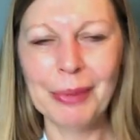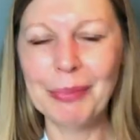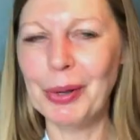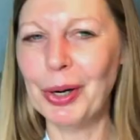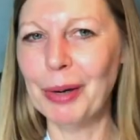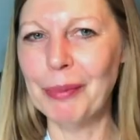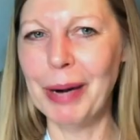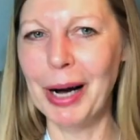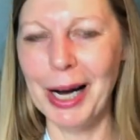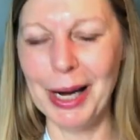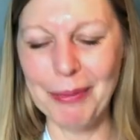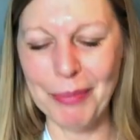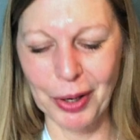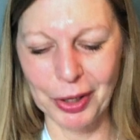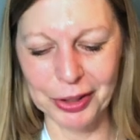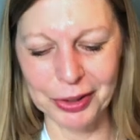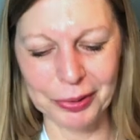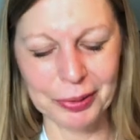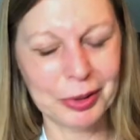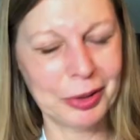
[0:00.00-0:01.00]
my
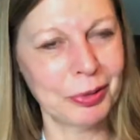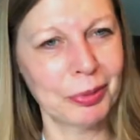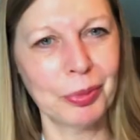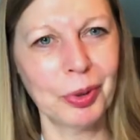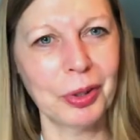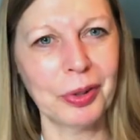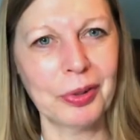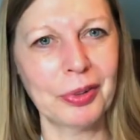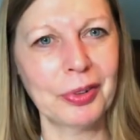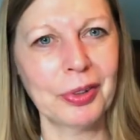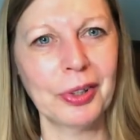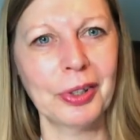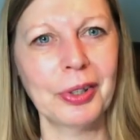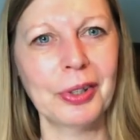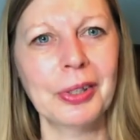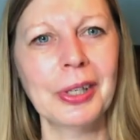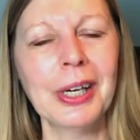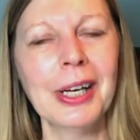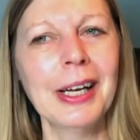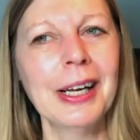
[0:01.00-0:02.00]
boiled wool,
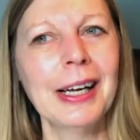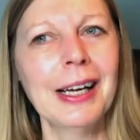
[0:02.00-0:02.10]
so